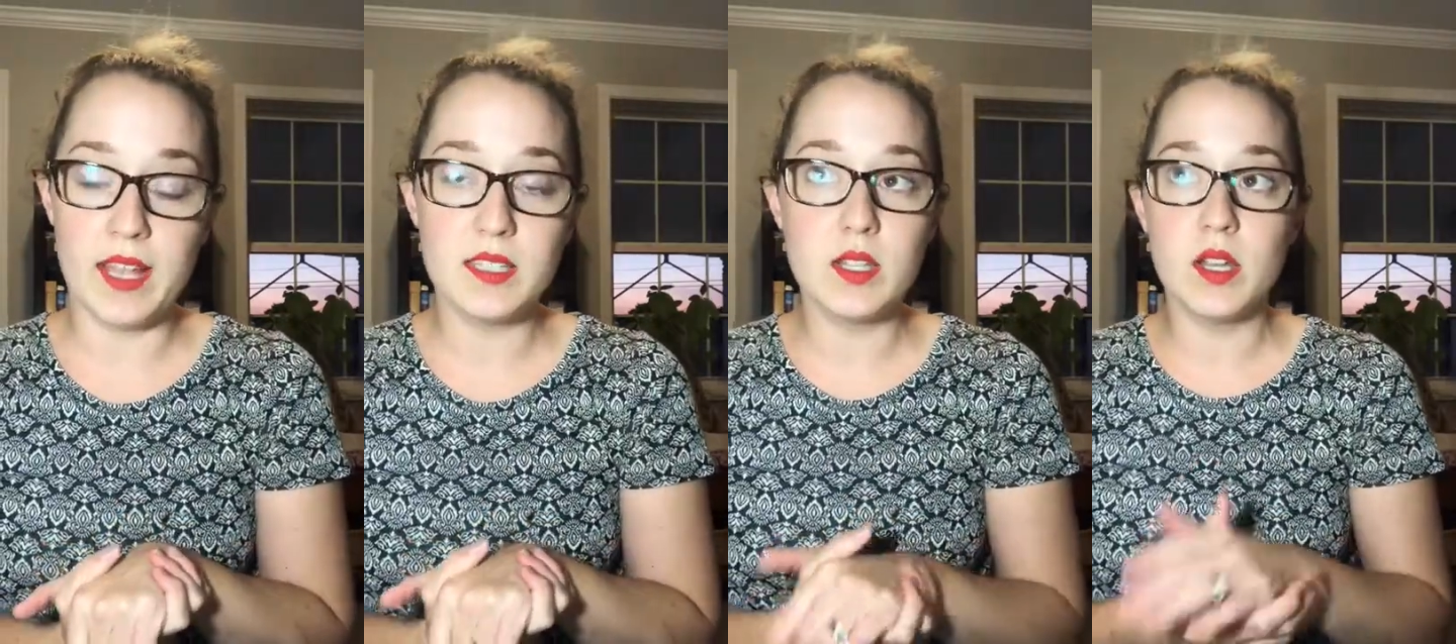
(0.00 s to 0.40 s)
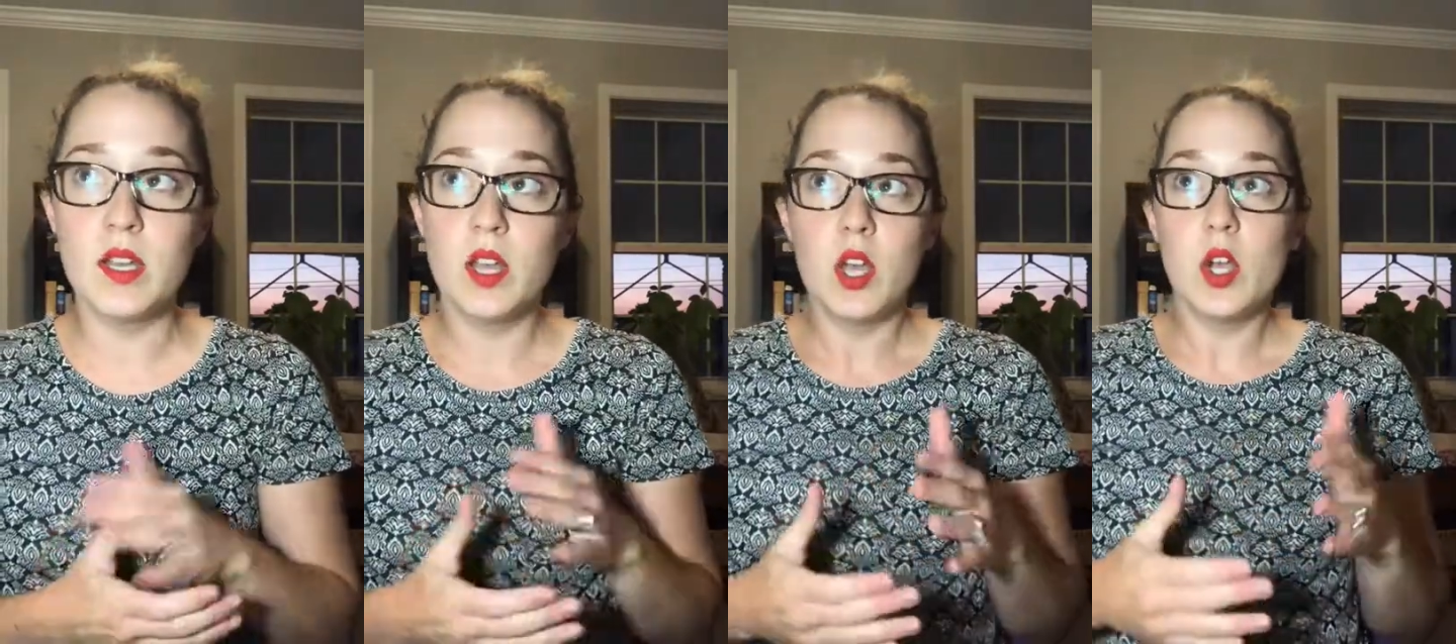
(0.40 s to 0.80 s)
That's a
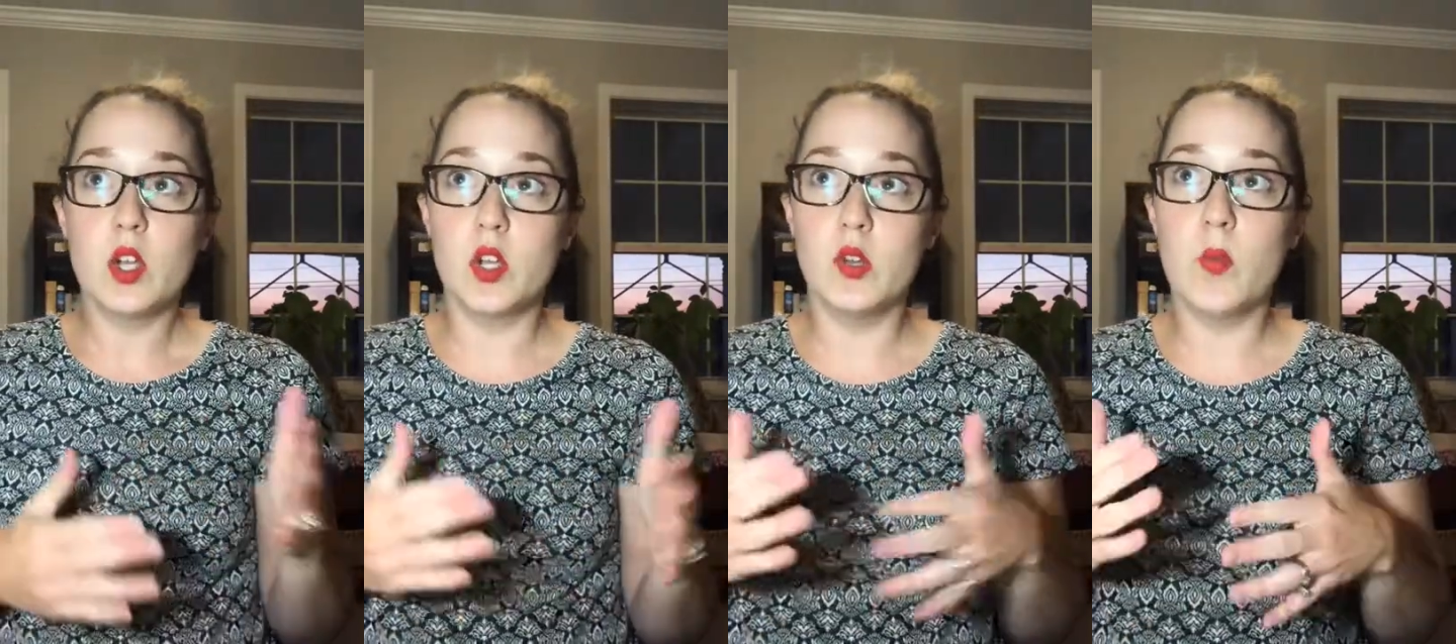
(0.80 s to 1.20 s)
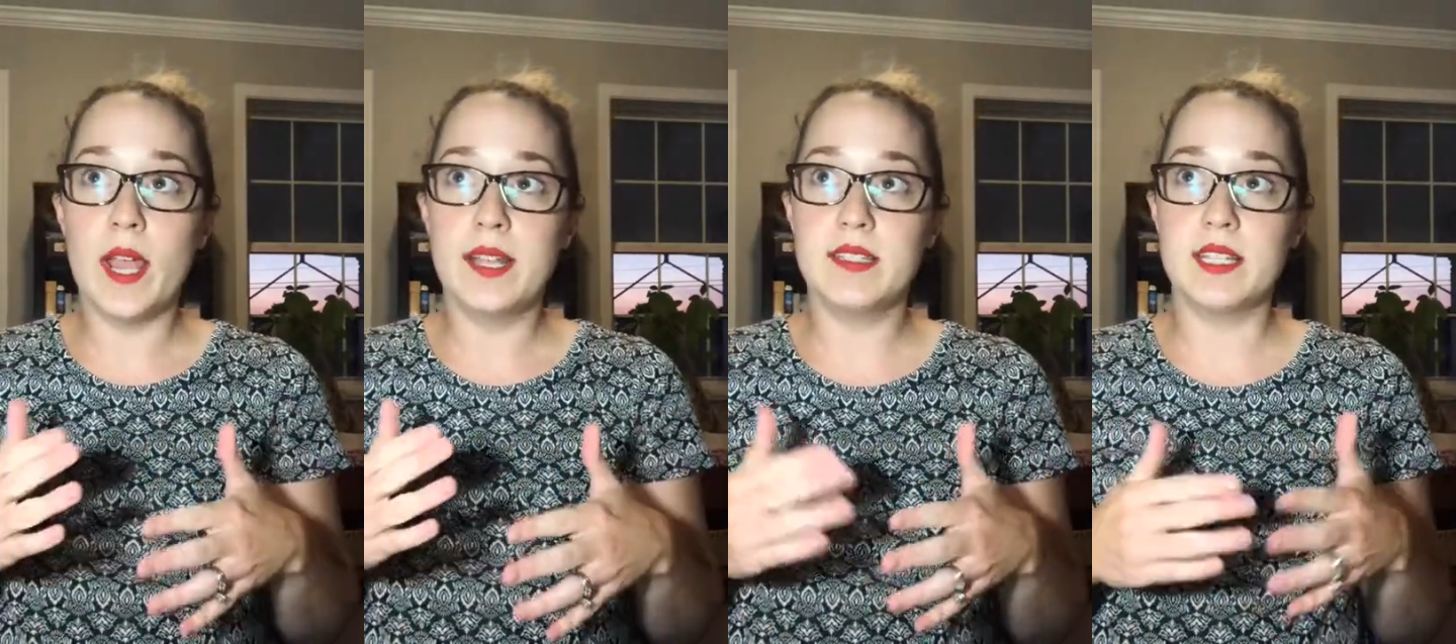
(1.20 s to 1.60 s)
good
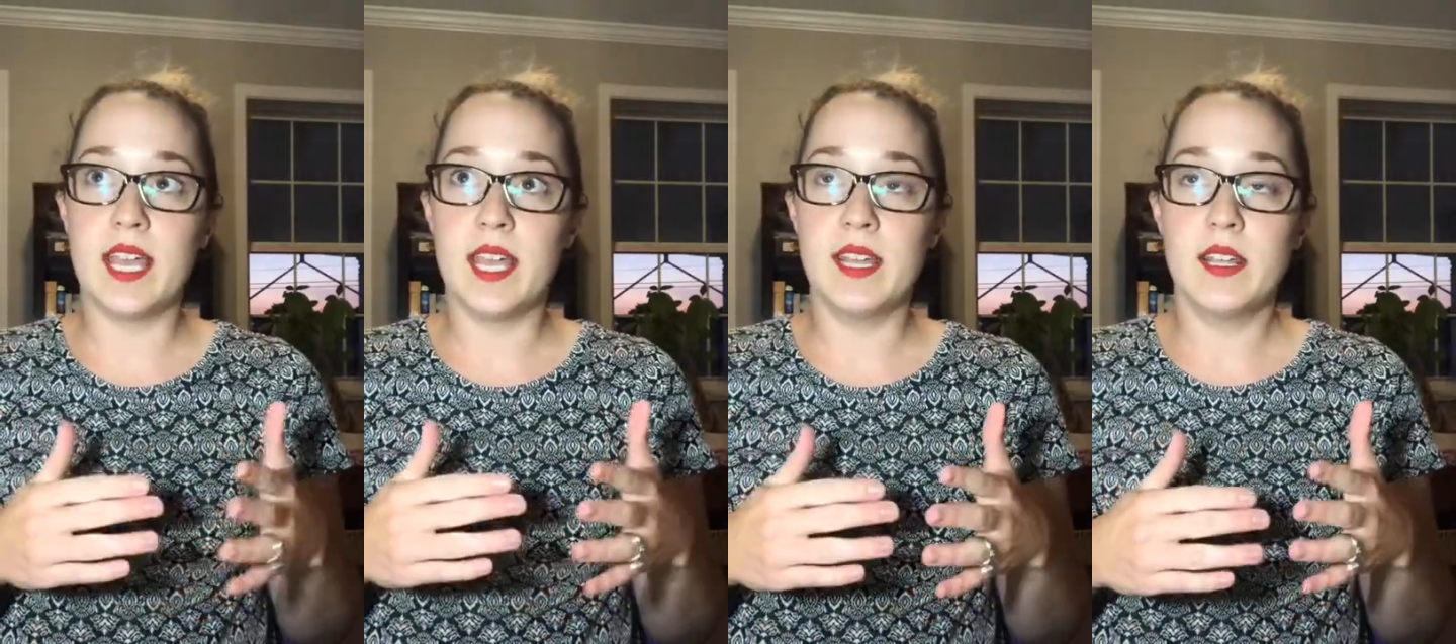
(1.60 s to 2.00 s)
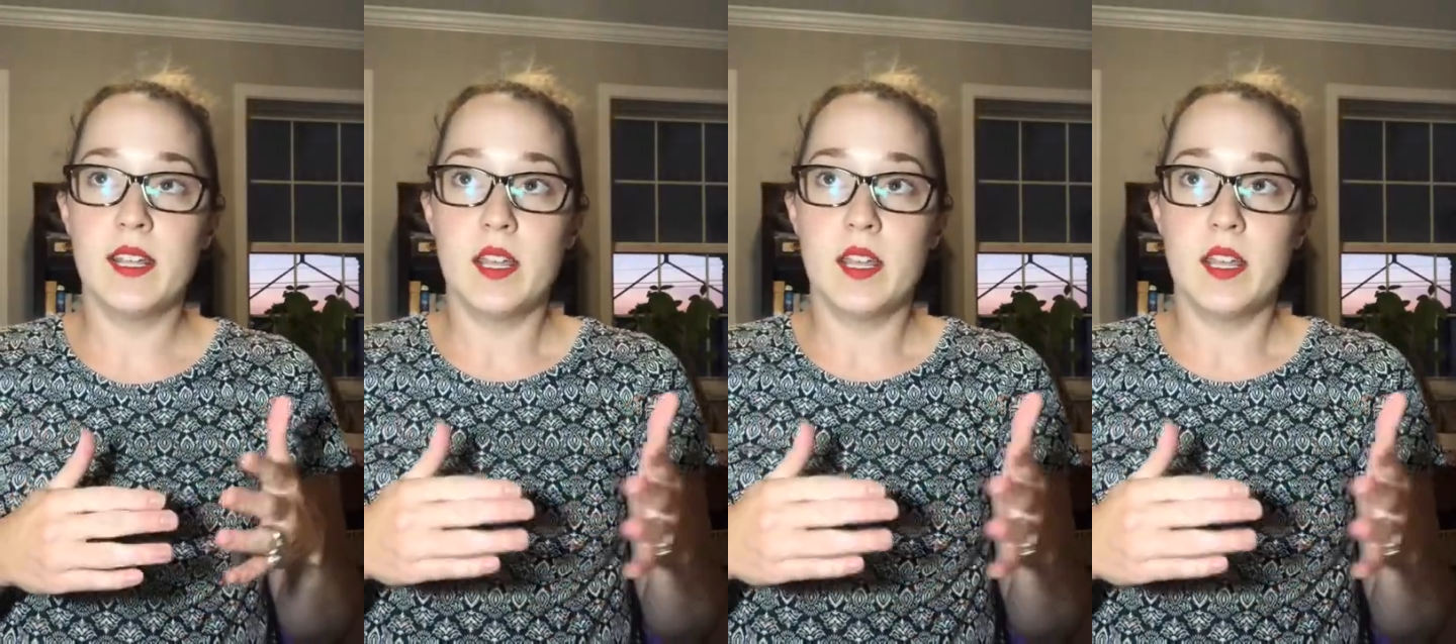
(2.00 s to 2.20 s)
way to get